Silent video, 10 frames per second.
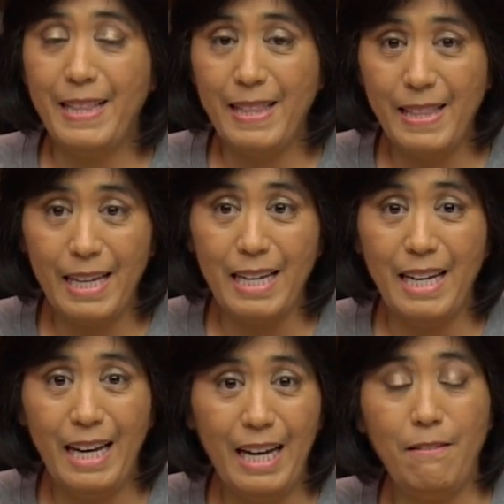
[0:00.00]
thick,
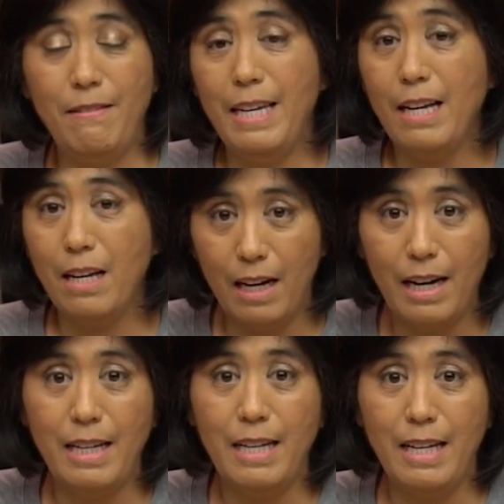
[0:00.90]
heavy, gaudy